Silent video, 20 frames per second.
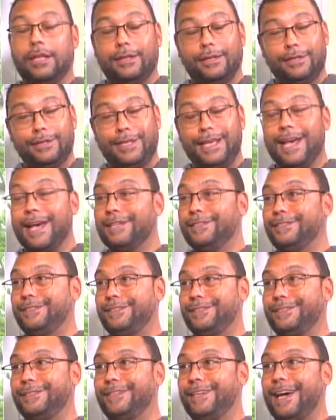
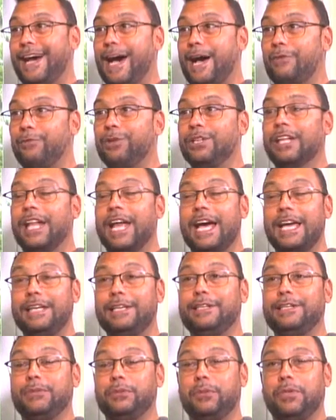Yes. I would like
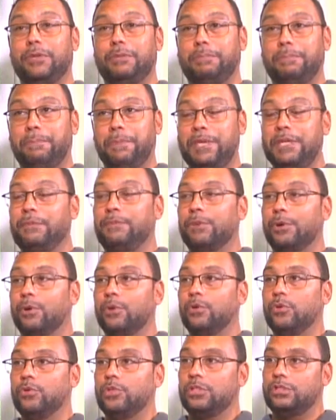
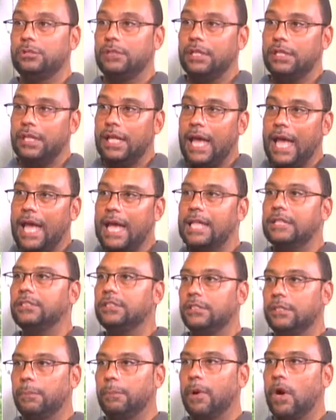people, heads
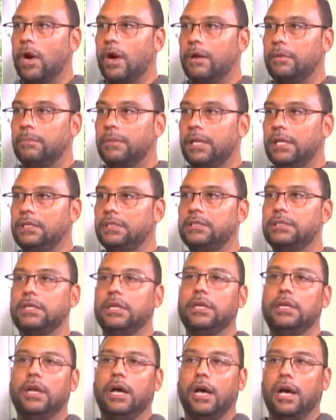of departments,
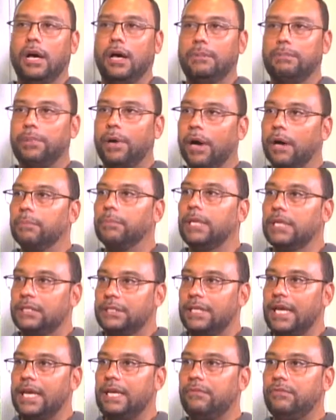public
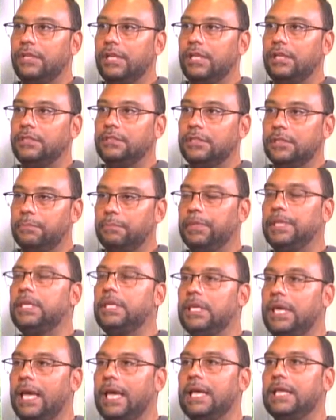safety to
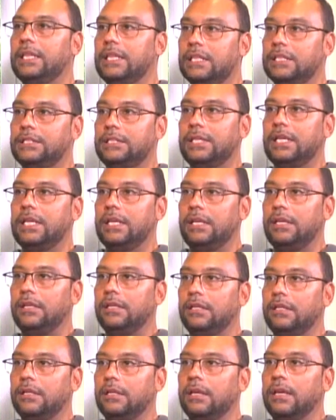be in the city.
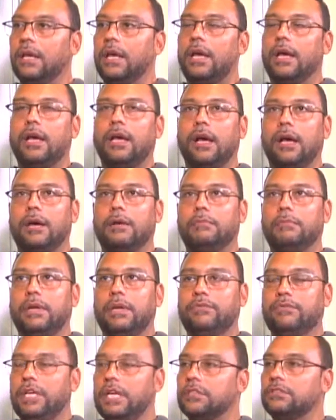
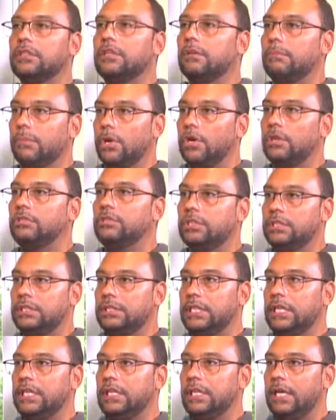If there's an
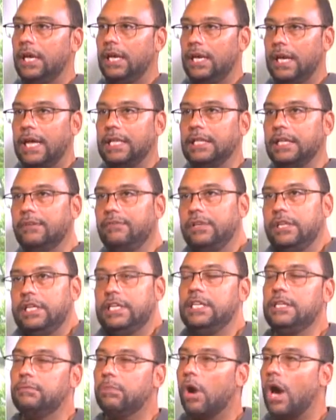emergency and I live in
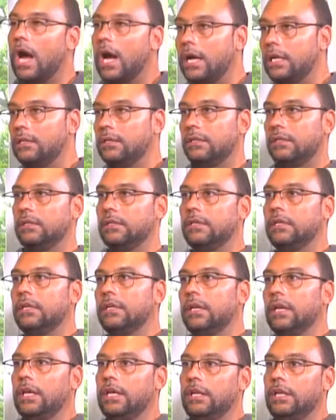Hebron,
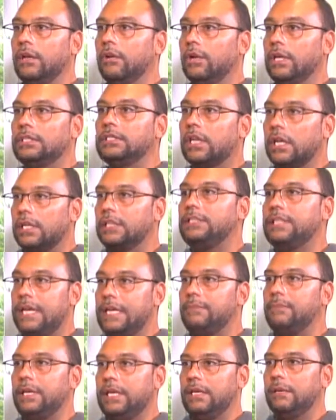you know, it's going to
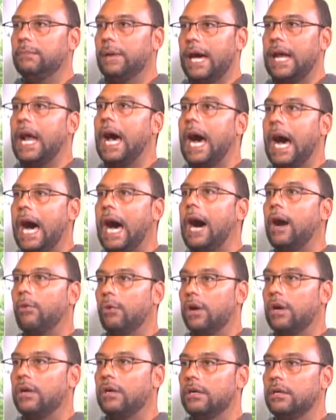take me about an
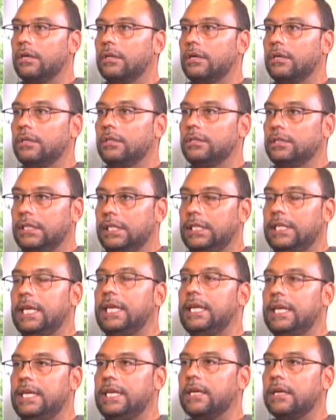hour to
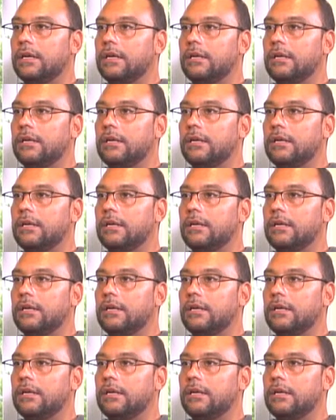get here.